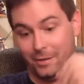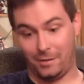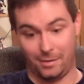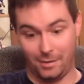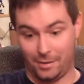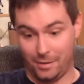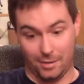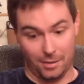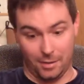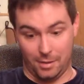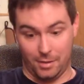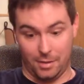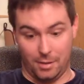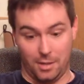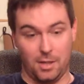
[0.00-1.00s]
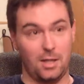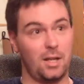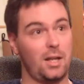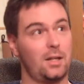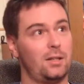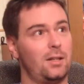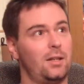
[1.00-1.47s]

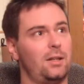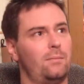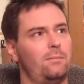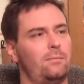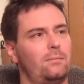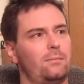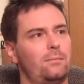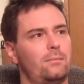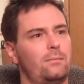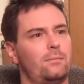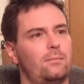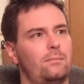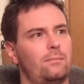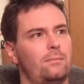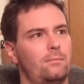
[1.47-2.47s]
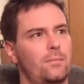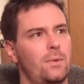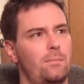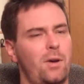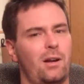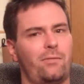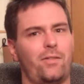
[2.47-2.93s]
uh,
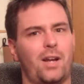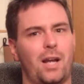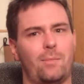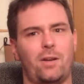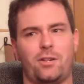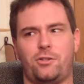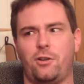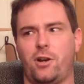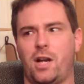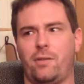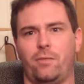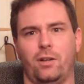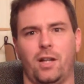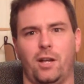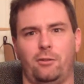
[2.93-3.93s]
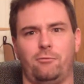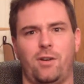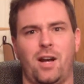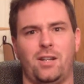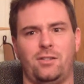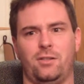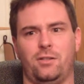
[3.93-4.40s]
Matter of fact, I'm not sure I ever liked
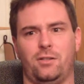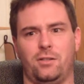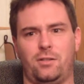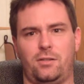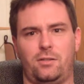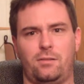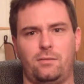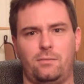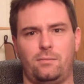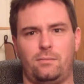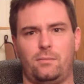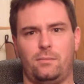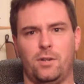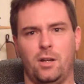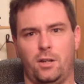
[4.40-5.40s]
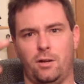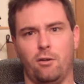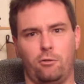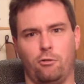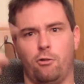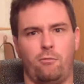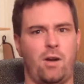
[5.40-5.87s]
rides that just you know,
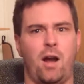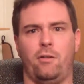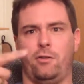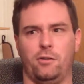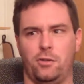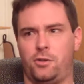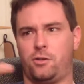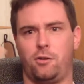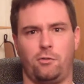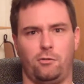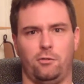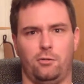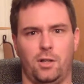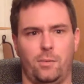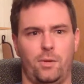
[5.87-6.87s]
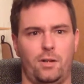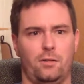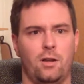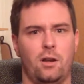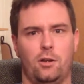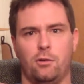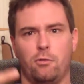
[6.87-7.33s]
go around in circle. I
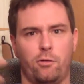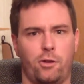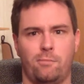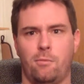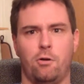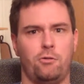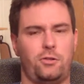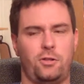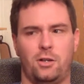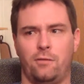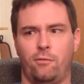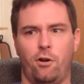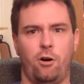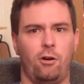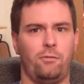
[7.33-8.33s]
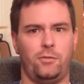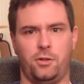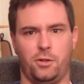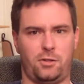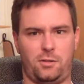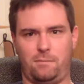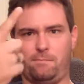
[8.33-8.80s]
mean, no other motion involved,
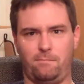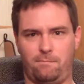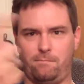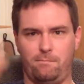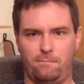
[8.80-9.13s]
just